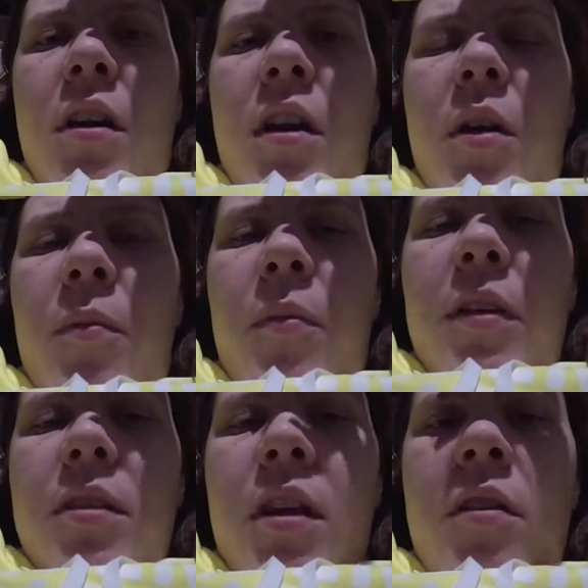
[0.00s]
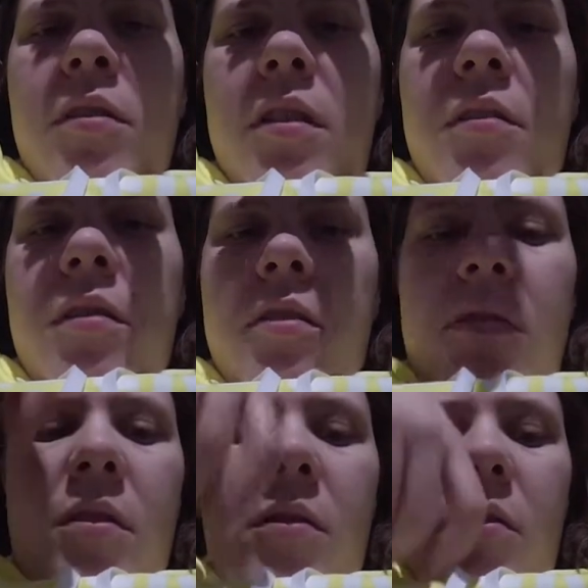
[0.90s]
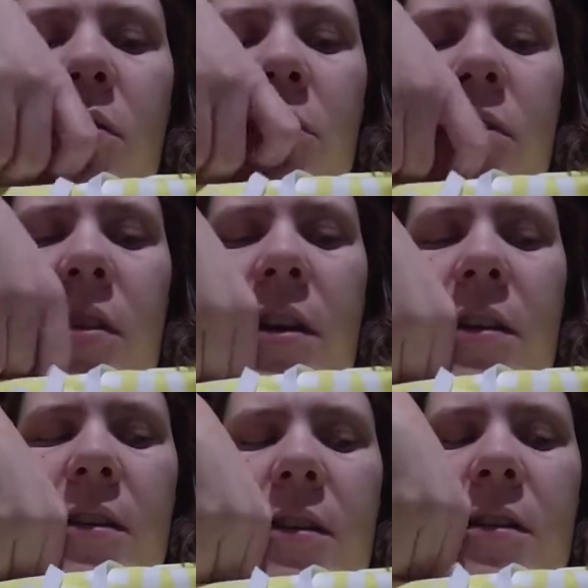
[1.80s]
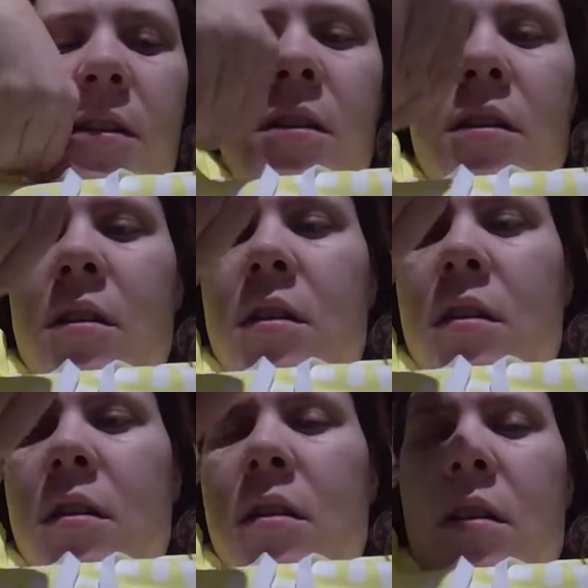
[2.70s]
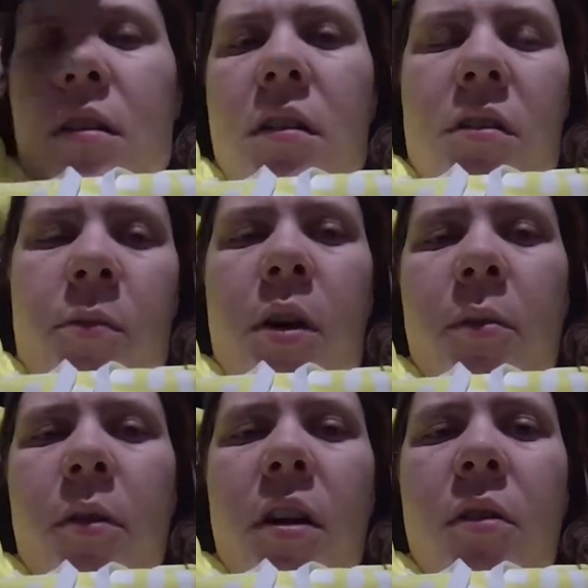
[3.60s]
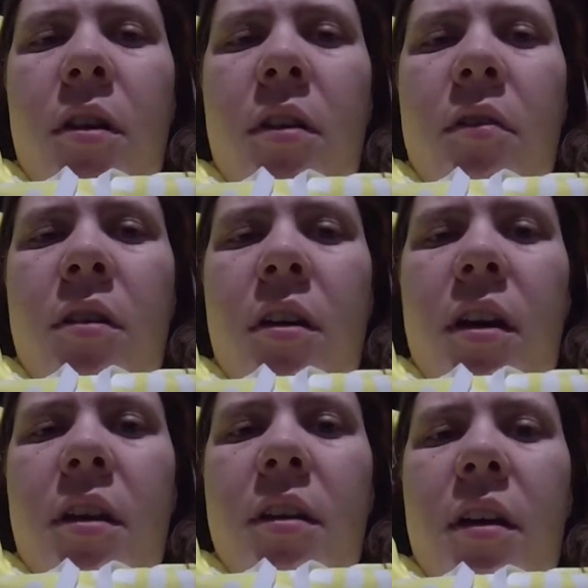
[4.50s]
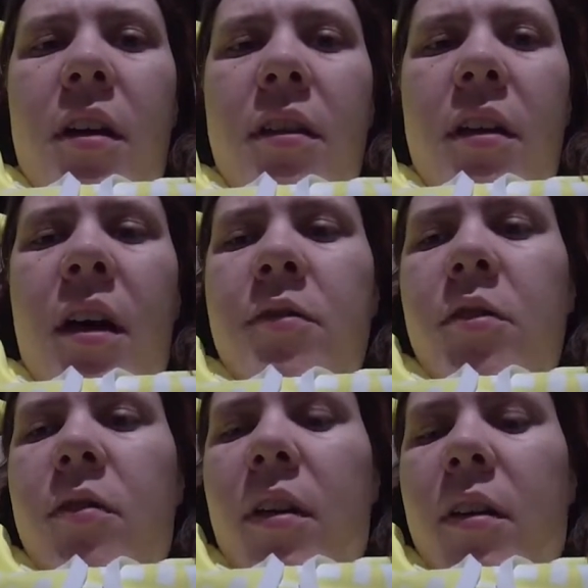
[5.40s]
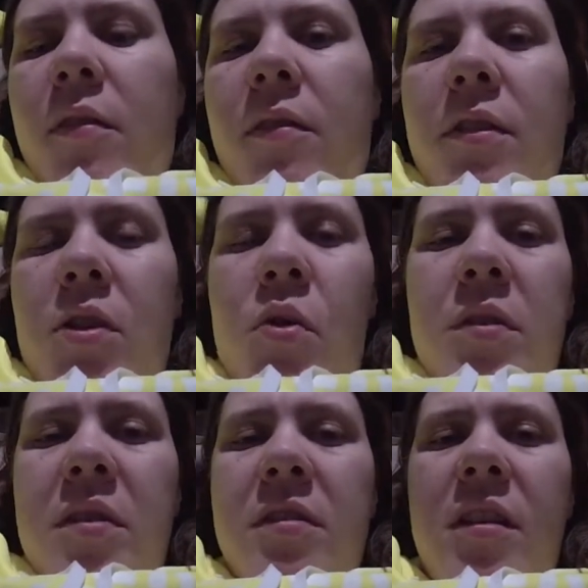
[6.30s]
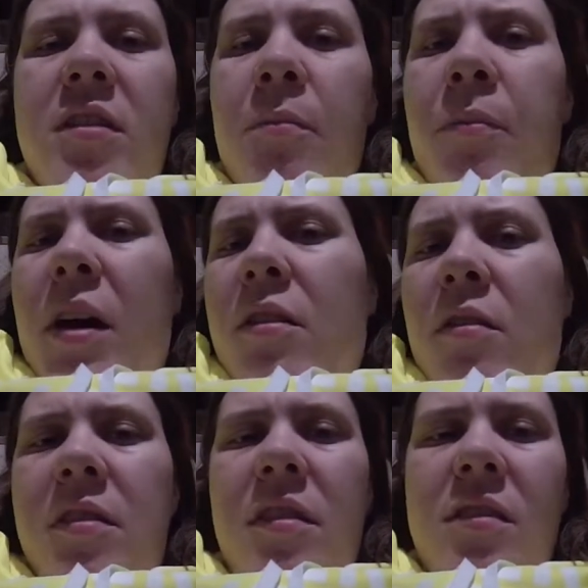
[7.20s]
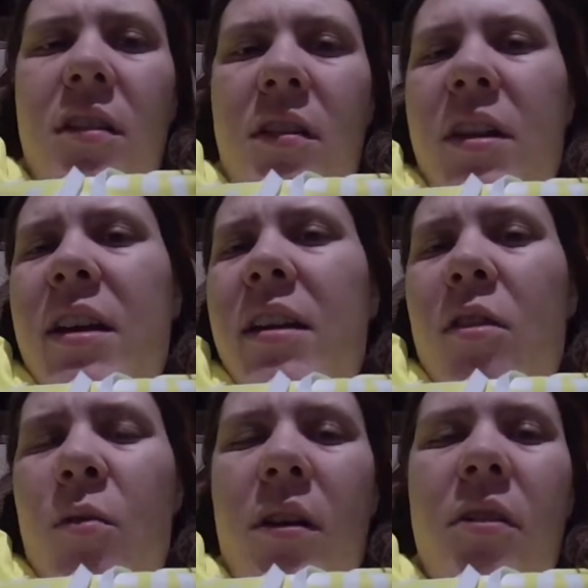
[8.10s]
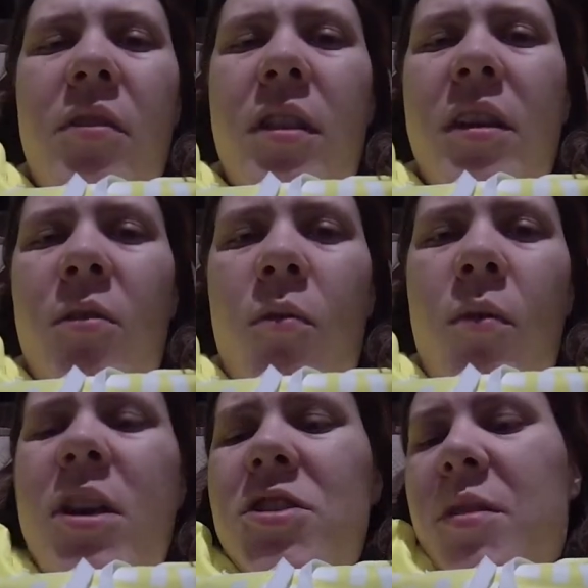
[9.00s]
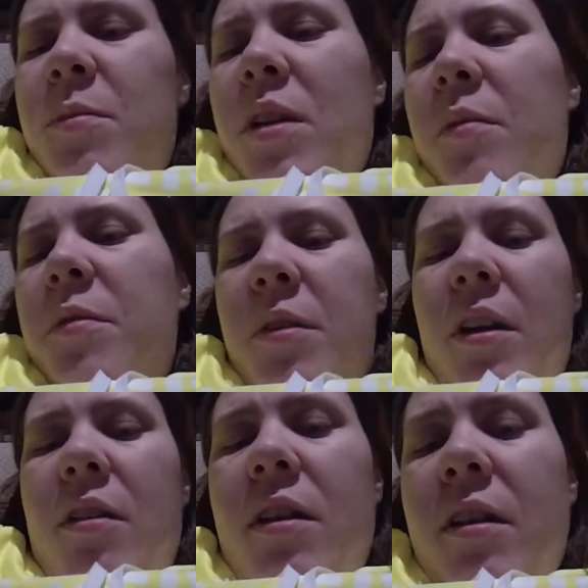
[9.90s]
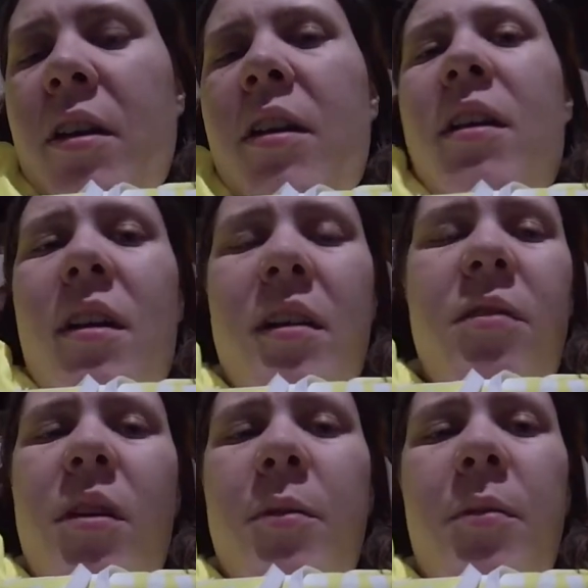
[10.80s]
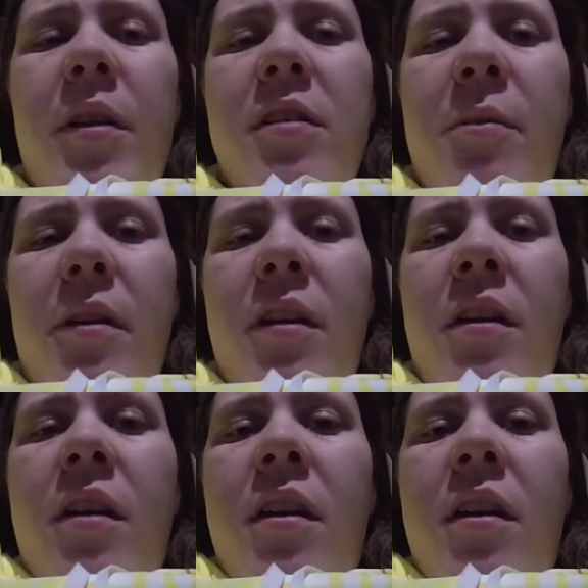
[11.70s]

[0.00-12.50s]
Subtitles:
at the house that I was doing the photo shoot at, you know, Pomeranian or whatever, and, like, they have to, like, nose stuck to butt or stuck to leg or wherever they can reach sometimes with Eric, it's right up to my stomach.